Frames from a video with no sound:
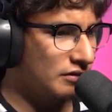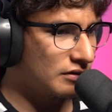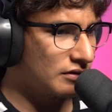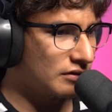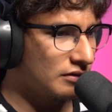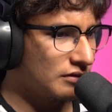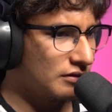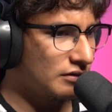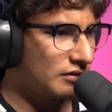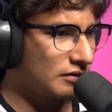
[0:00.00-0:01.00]
Look at this
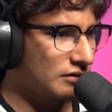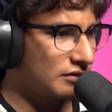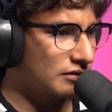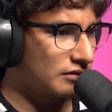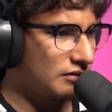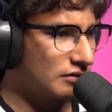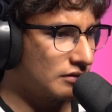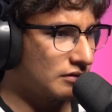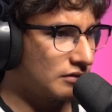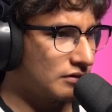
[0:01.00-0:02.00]
mess. The
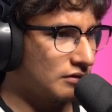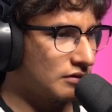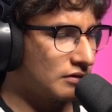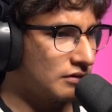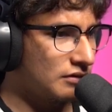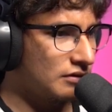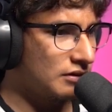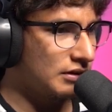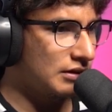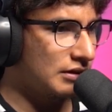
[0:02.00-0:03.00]
whole world's gone
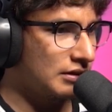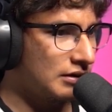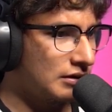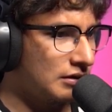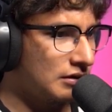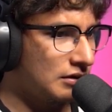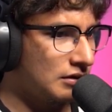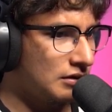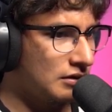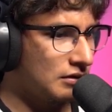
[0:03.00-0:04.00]
mad.
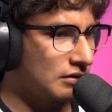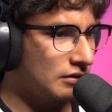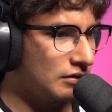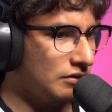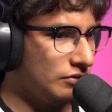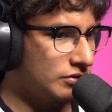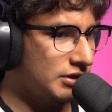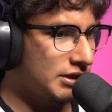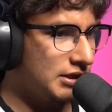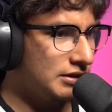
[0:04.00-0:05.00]
Oh, there's a
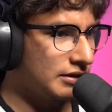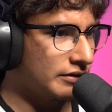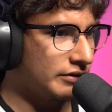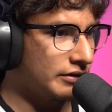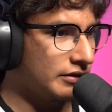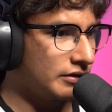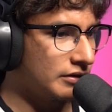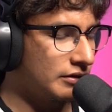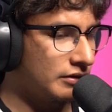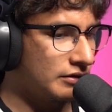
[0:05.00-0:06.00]
key down there.
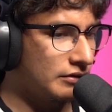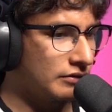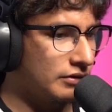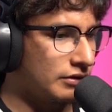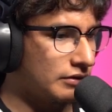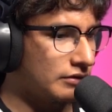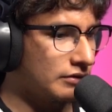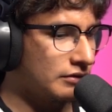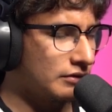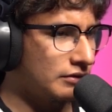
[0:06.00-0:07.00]
Okay.
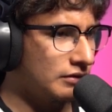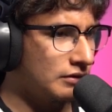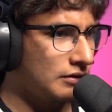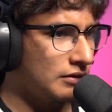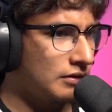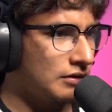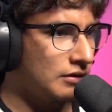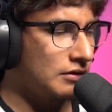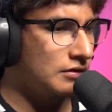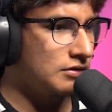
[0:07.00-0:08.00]

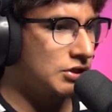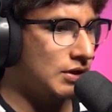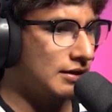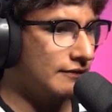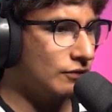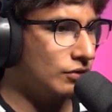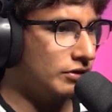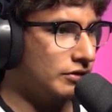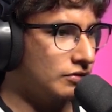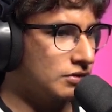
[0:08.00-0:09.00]
So I
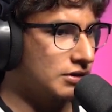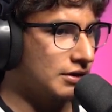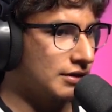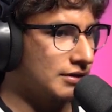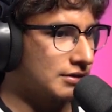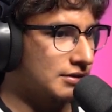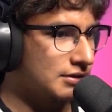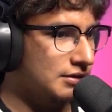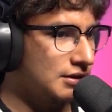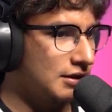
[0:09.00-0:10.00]
avoid those
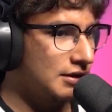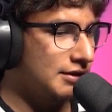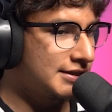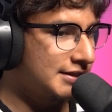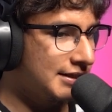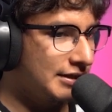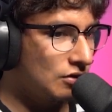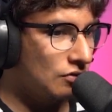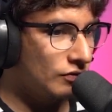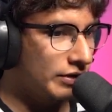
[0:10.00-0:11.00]
guys. Sneak
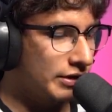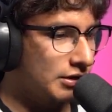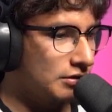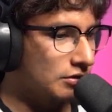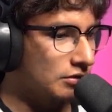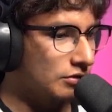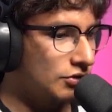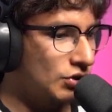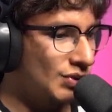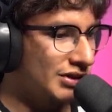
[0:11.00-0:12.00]
over here.
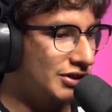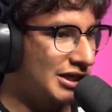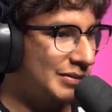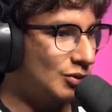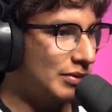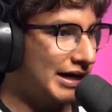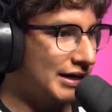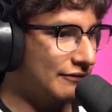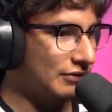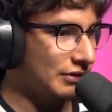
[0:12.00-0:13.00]
Do a double
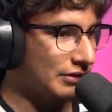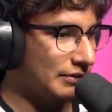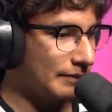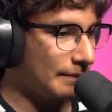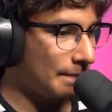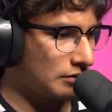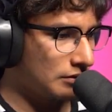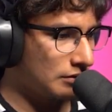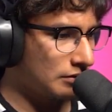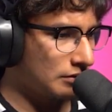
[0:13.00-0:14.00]
backflip.
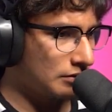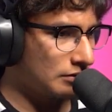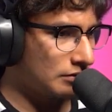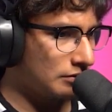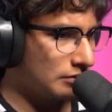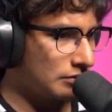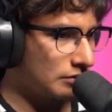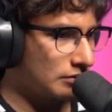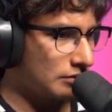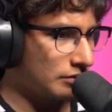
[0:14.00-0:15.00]

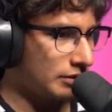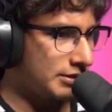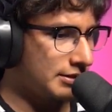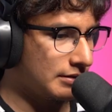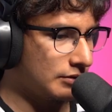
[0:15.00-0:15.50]
Alright, let's get out